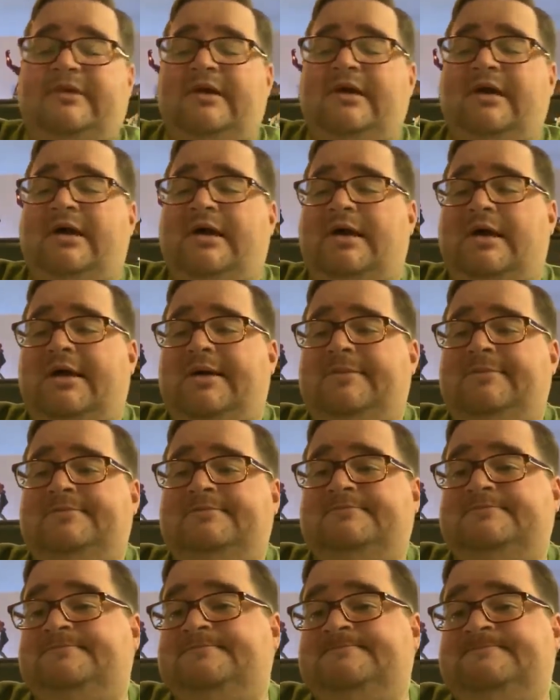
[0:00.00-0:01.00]

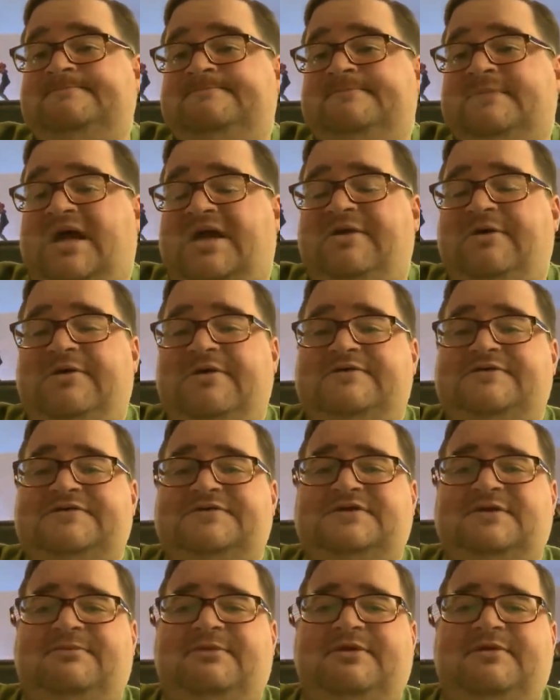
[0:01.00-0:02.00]
I know those are
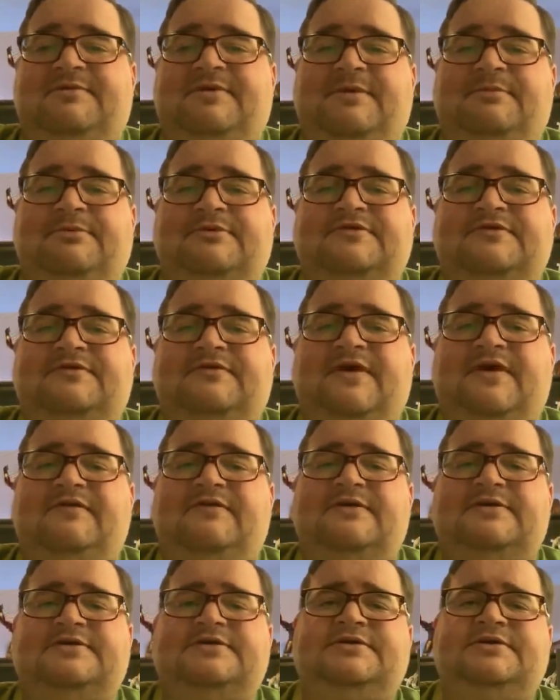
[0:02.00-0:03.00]
some of the people's
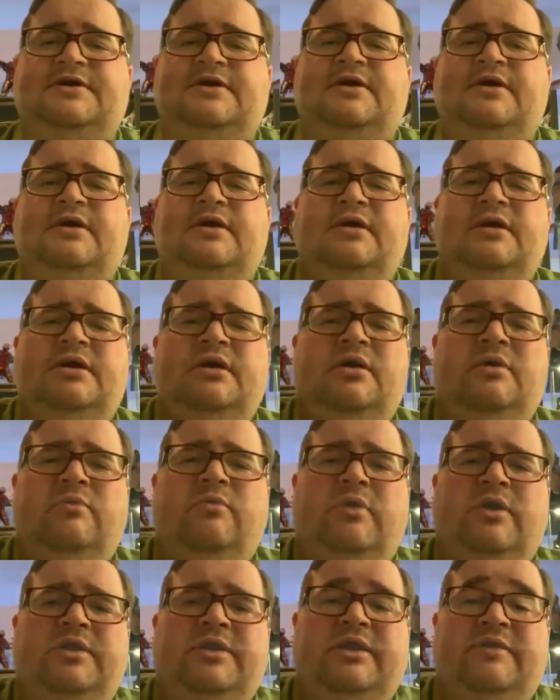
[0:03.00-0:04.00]
favorites.
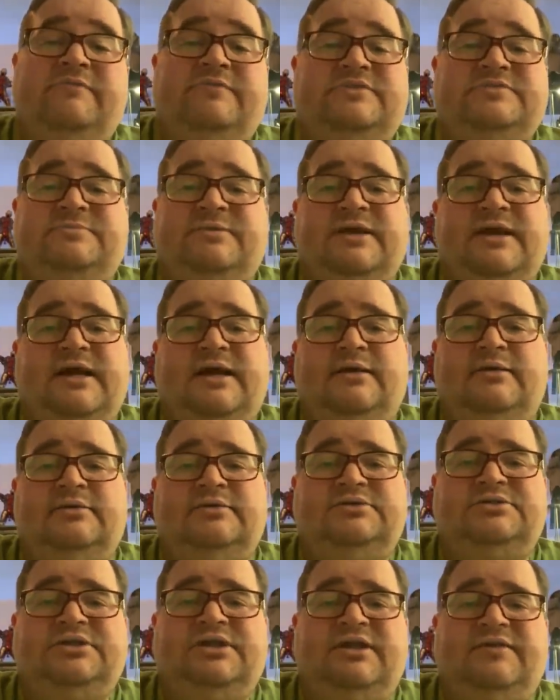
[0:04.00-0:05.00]
Wally envies me out. You
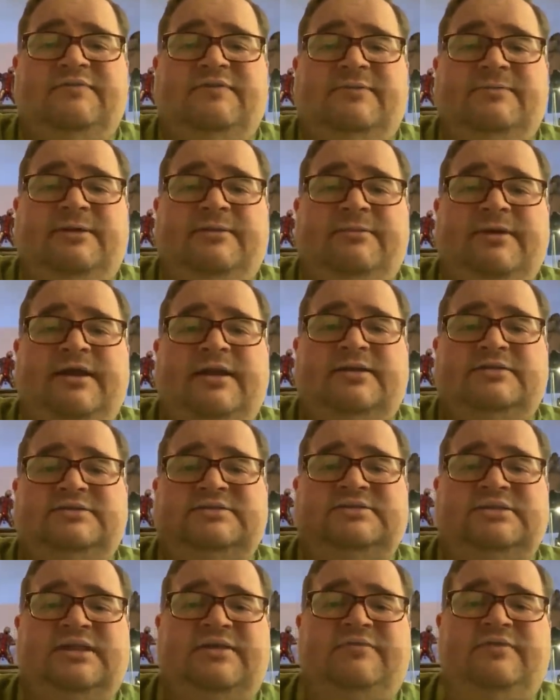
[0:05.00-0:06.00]
shouldn't envy me, man.
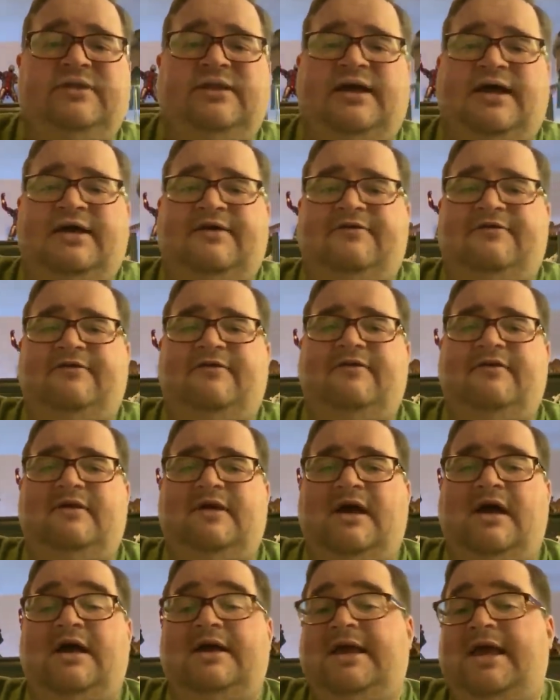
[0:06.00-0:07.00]
Just live your life.
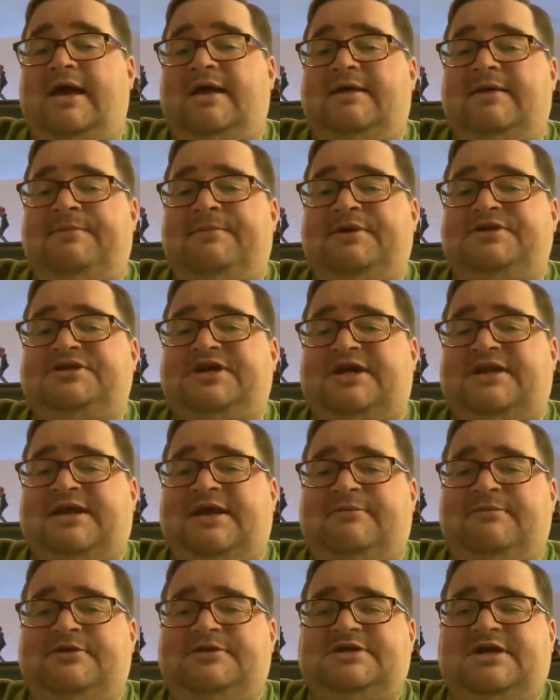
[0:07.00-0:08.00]
Yeah, but check
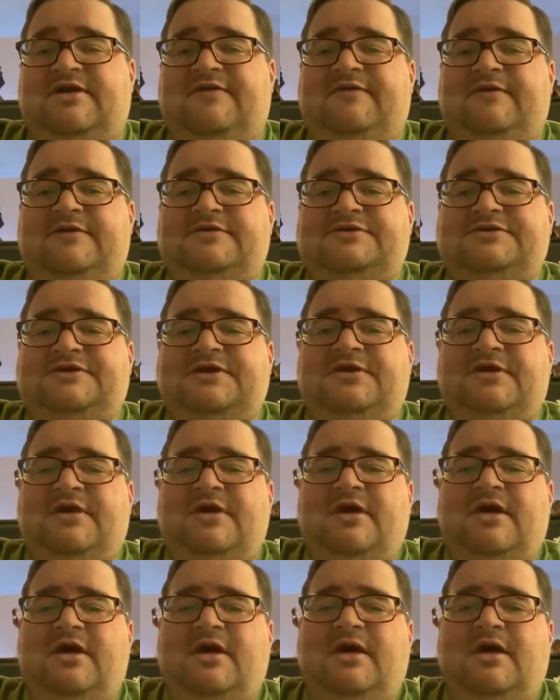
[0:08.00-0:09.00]
that merch out if you're interested.
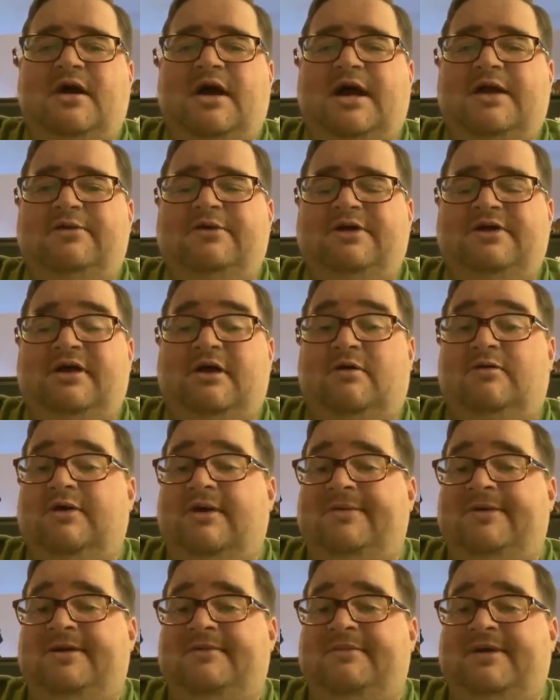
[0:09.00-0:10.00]
I don't know that I'll
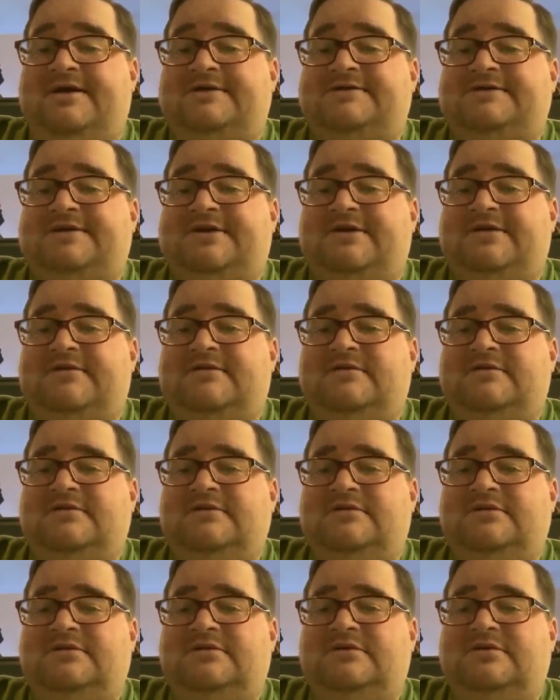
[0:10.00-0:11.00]
rub it in Mexico.
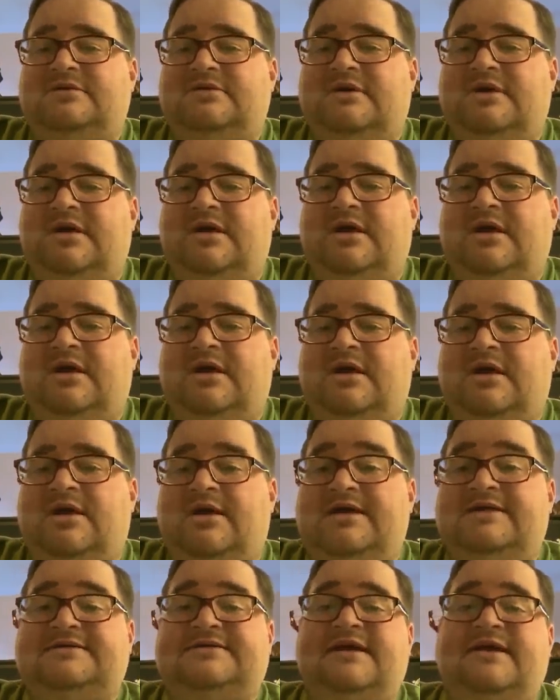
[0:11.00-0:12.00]

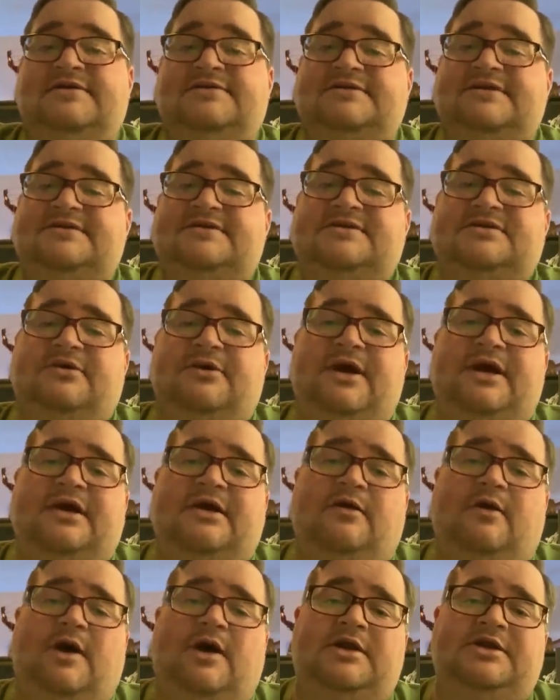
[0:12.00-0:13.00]
Izale says it's a great
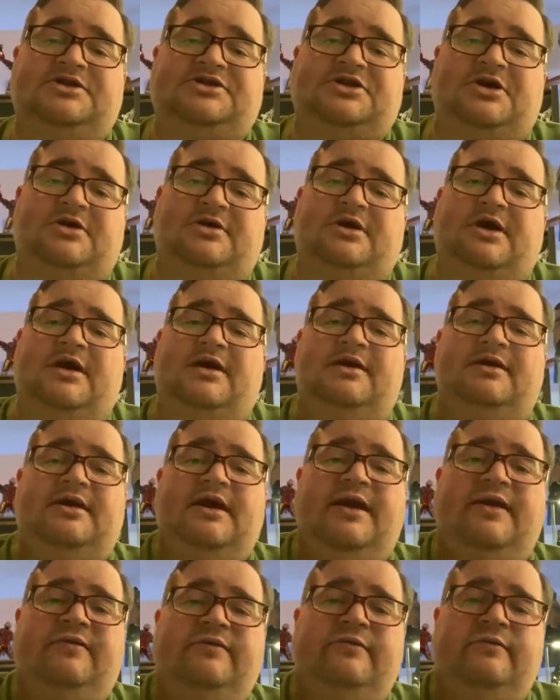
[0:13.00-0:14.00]
quality shirt. Yeah, he
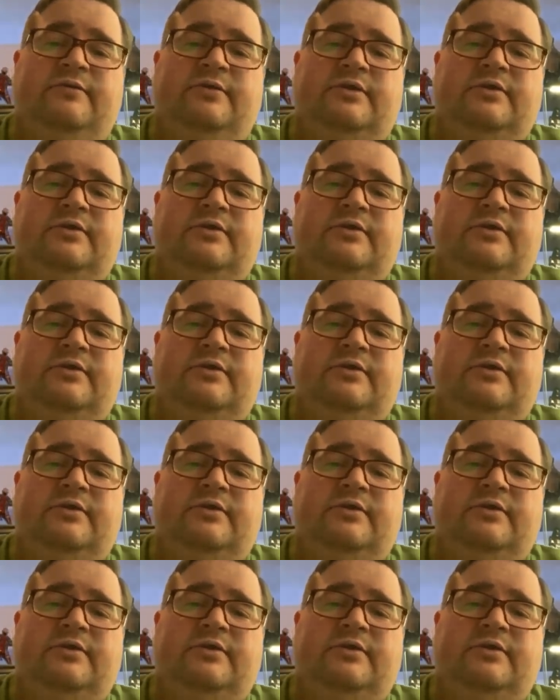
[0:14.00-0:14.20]
has